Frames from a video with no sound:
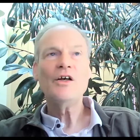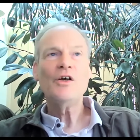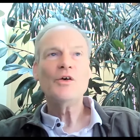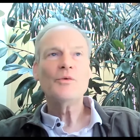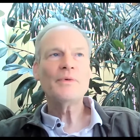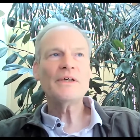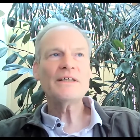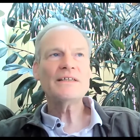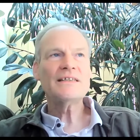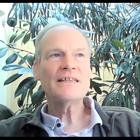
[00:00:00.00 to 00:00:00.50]

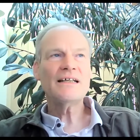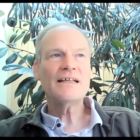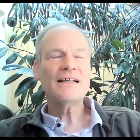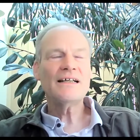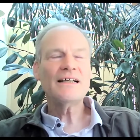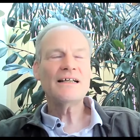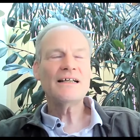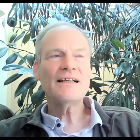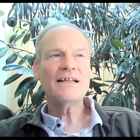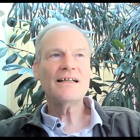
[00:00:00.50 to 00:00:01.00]
But
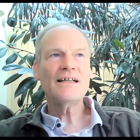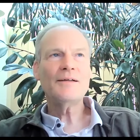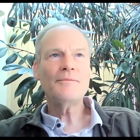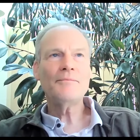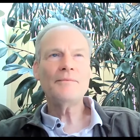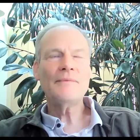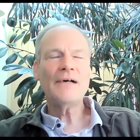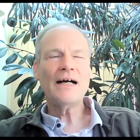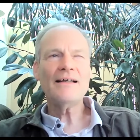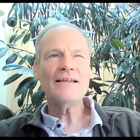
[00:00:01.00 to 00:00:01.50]

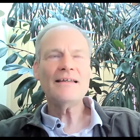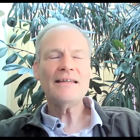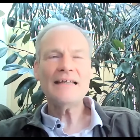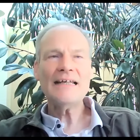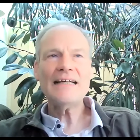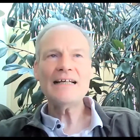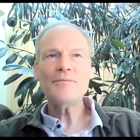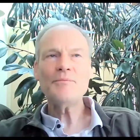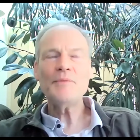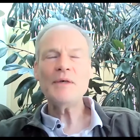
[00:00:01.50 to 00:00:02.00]
I think
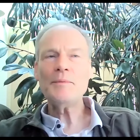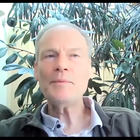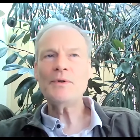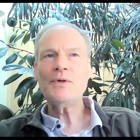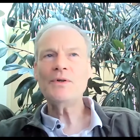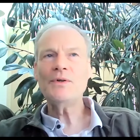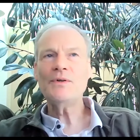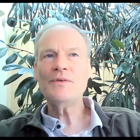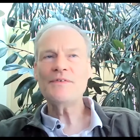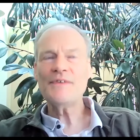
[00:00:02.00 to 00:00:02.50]
people
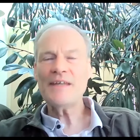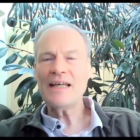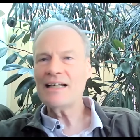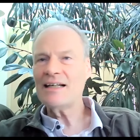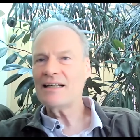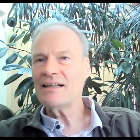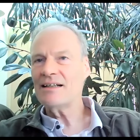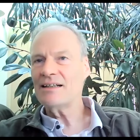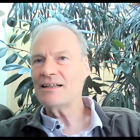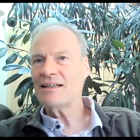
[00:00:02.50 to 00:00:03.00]
who think
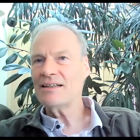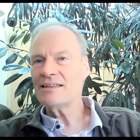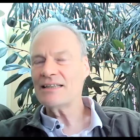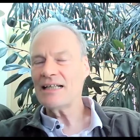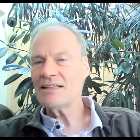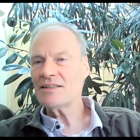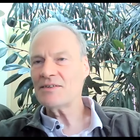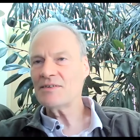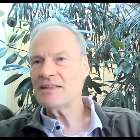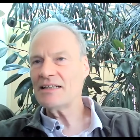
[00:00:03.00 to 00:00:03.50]

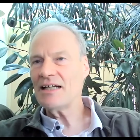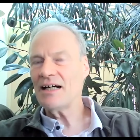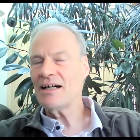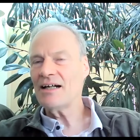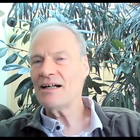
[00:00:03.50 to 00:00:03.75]
Sanskrit